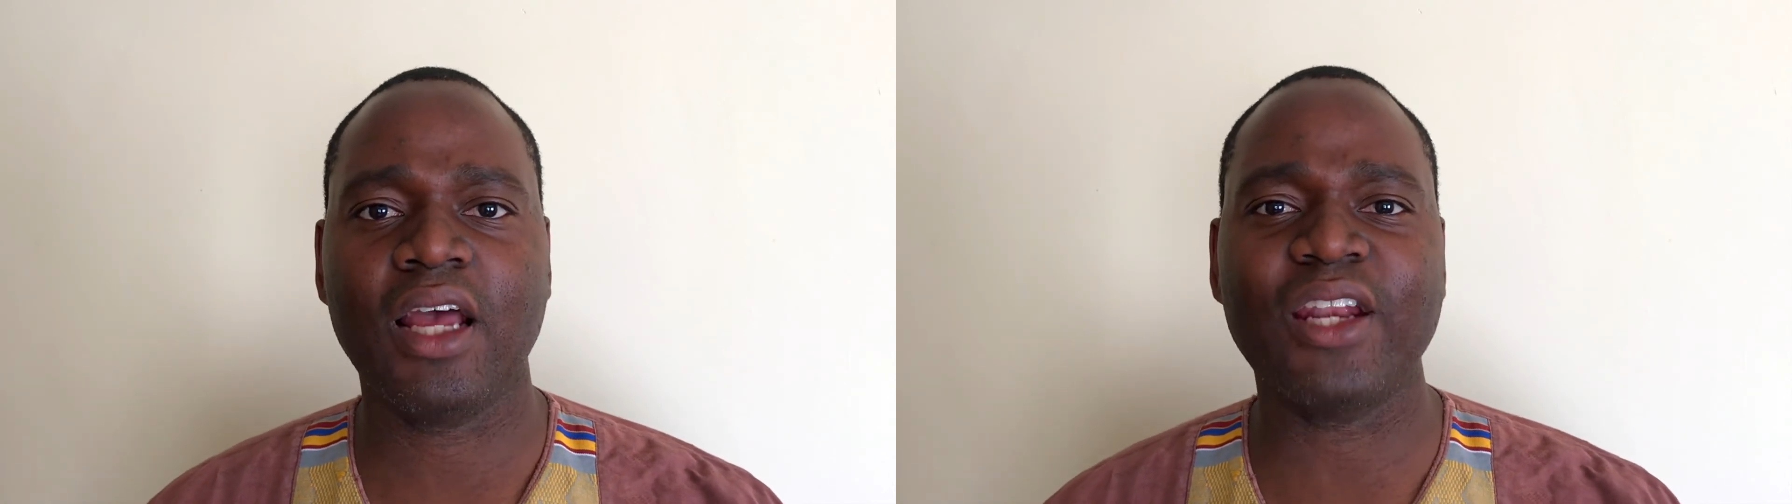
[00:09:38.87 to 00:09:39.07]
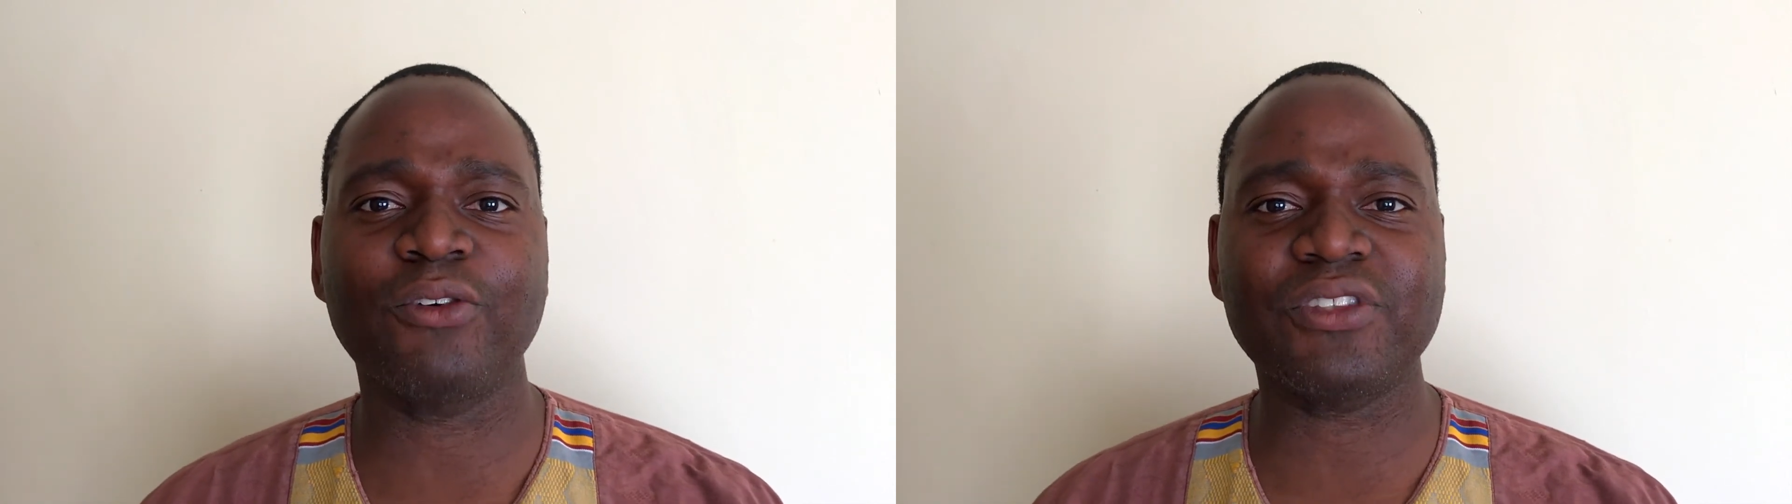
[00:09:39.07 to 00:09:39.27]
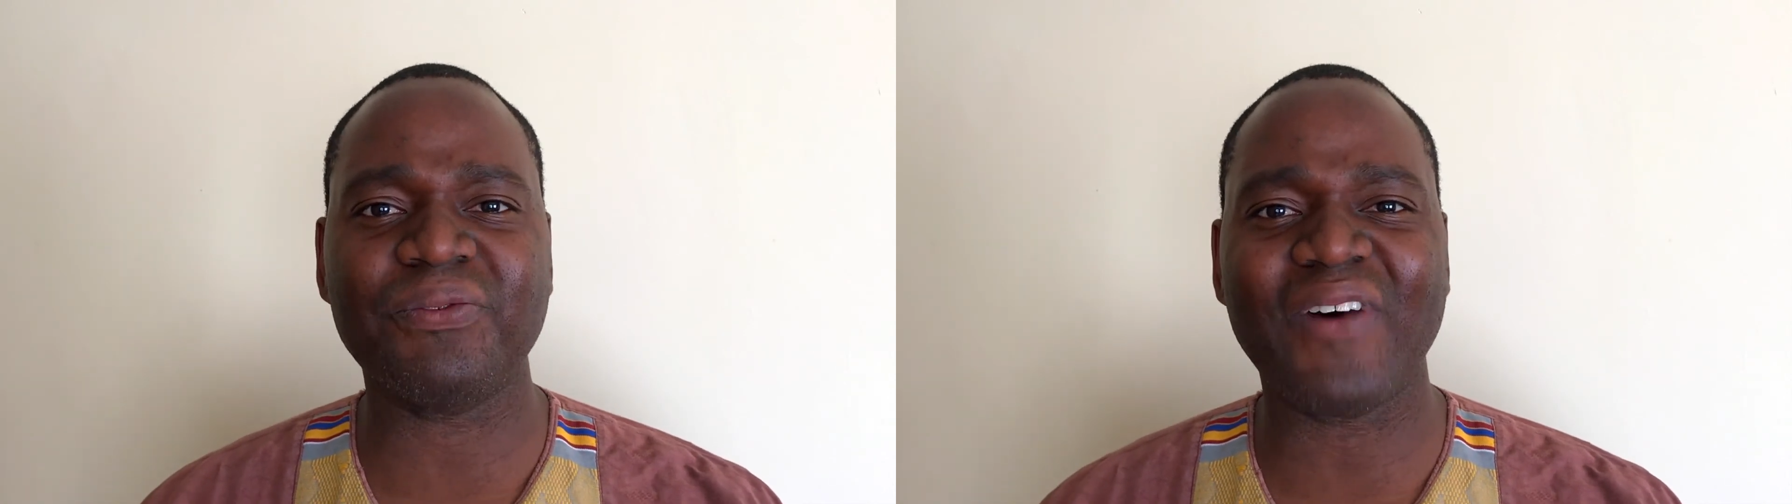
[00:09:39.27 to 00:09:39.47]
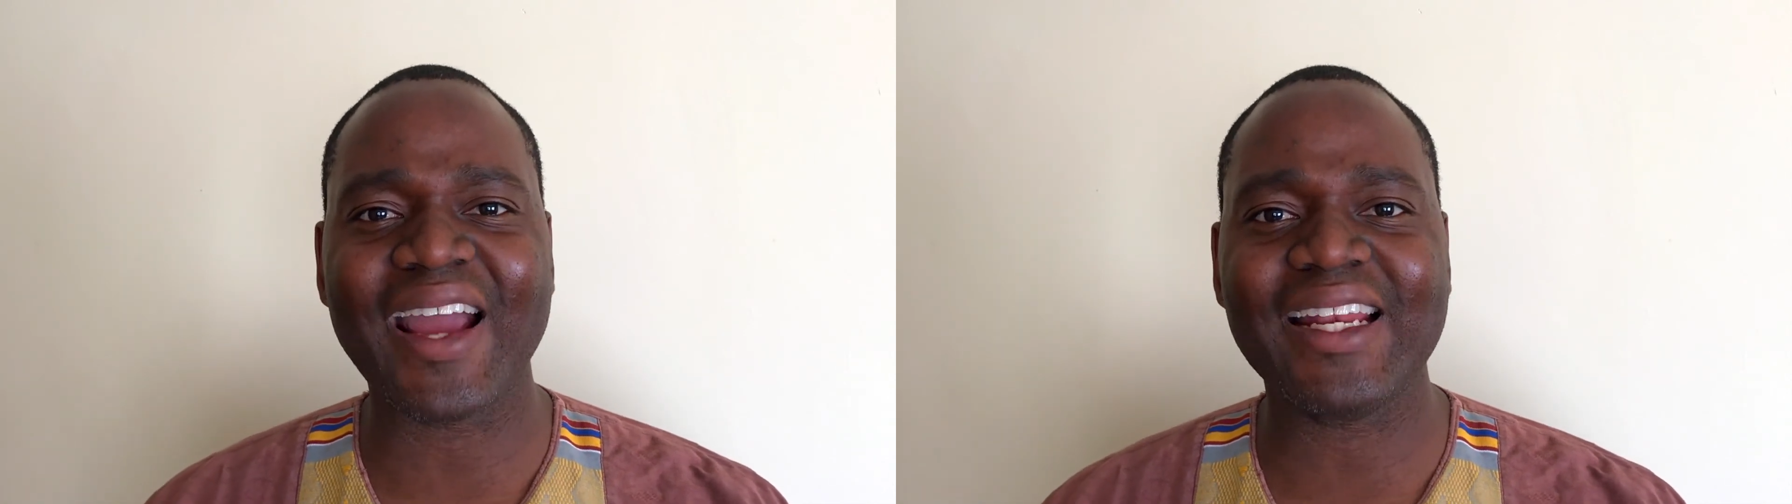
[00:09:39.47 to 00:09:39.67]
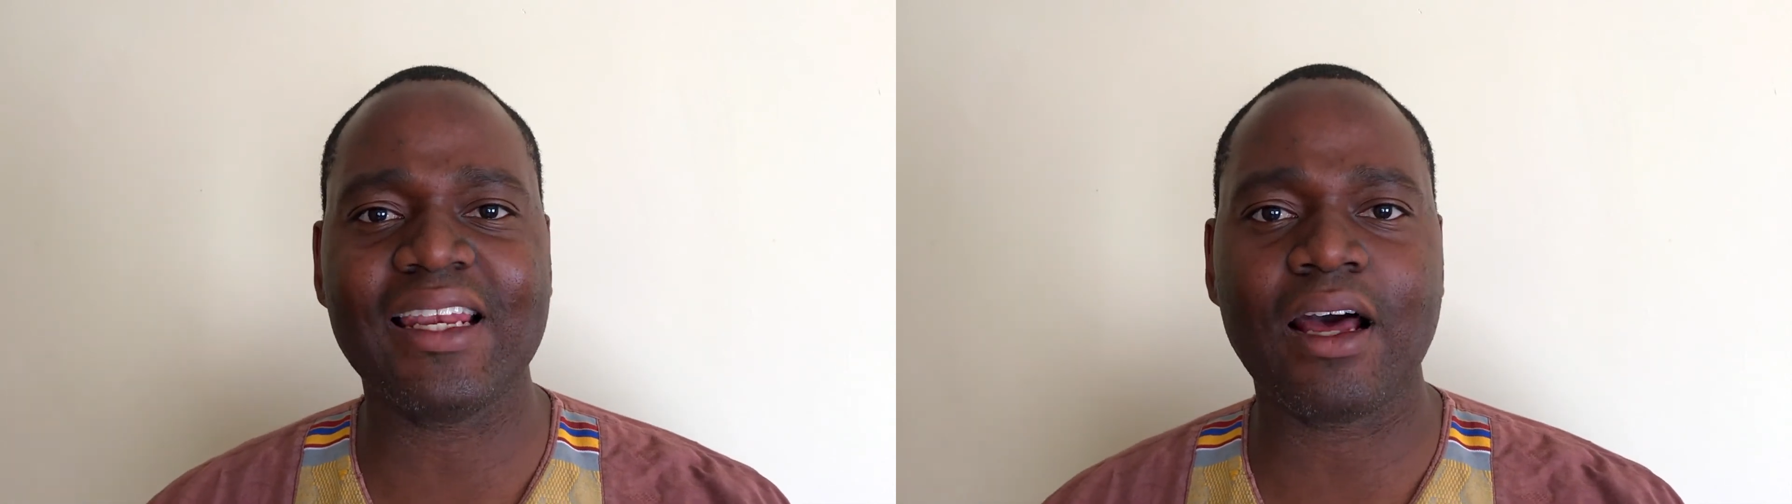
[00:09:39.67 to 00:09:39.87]
and of
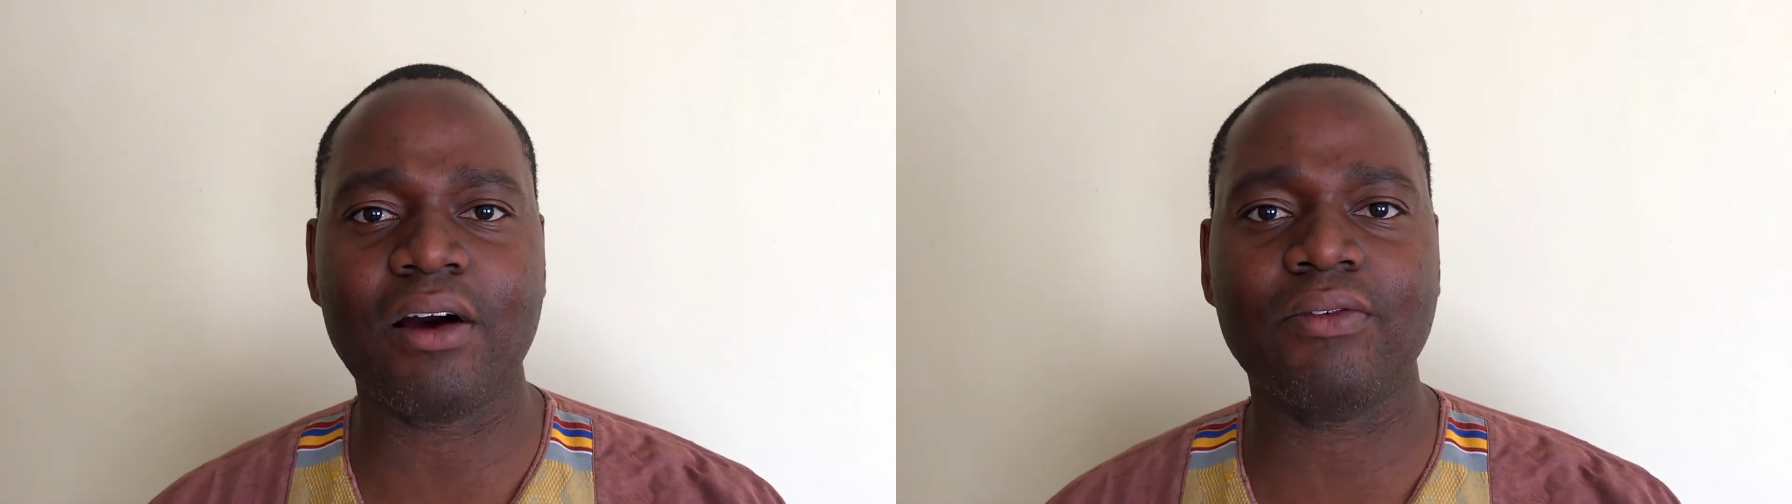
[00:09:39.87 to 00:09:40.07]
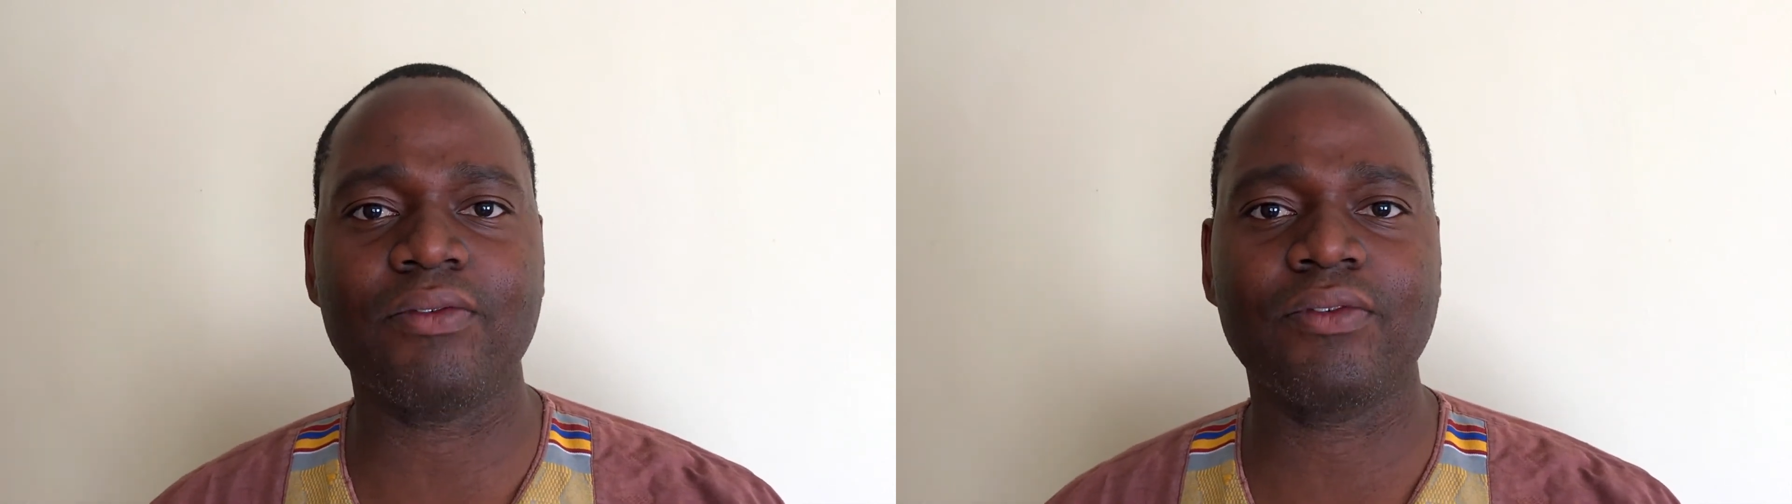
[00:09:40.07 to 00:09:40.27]
divine love